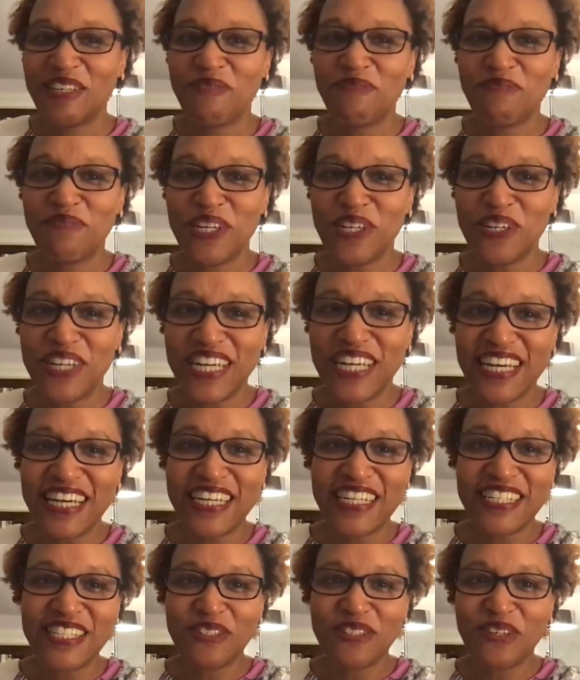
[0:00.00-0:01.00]

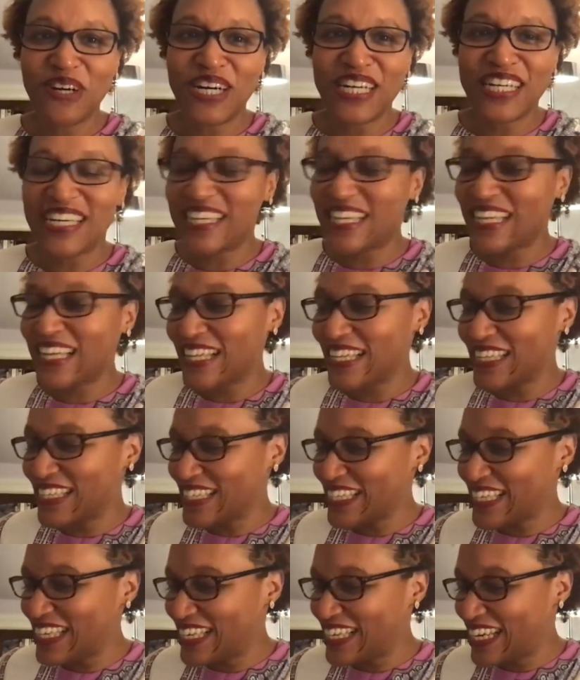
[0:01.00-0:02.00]
Marianne, you want to
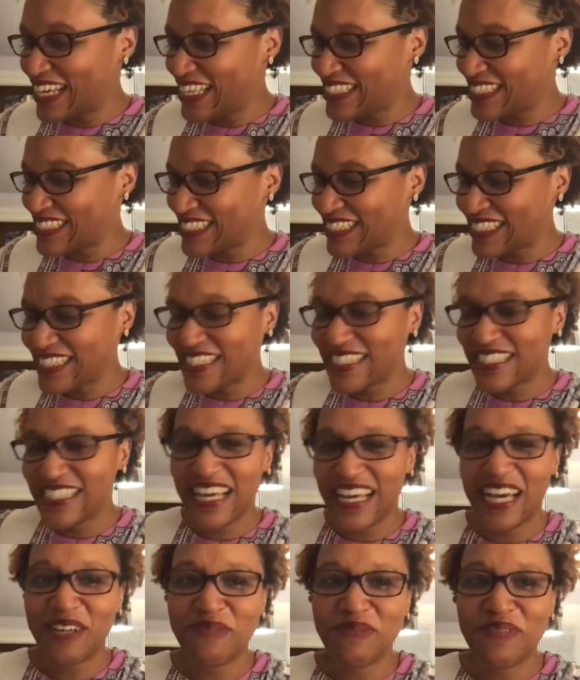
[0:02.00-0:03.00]
lead us and
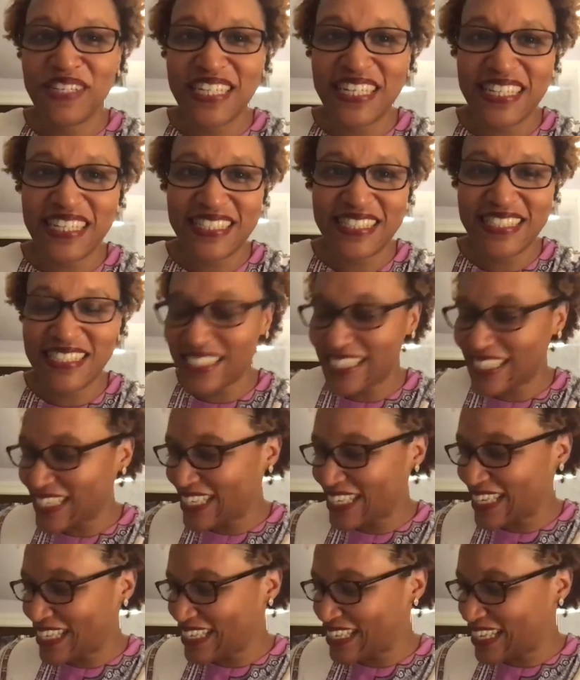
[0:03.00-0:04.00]
helping us
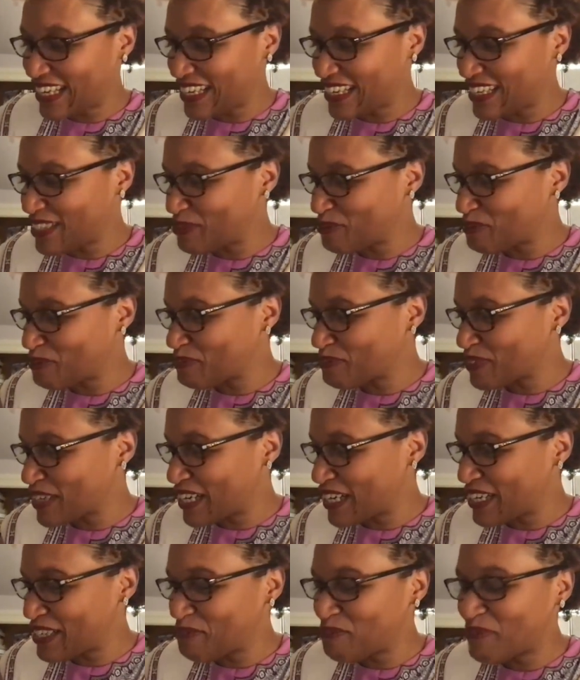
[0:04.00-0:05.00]
to
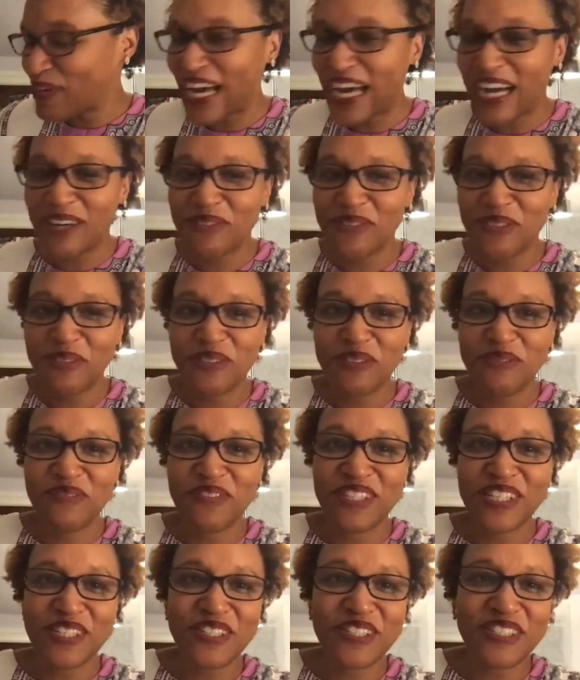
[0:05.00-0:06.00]
unpack what we've
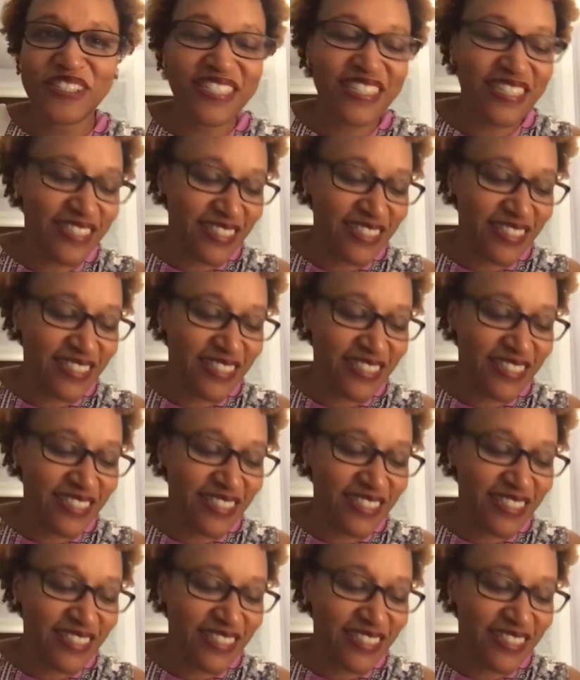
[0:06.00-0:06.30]
learned?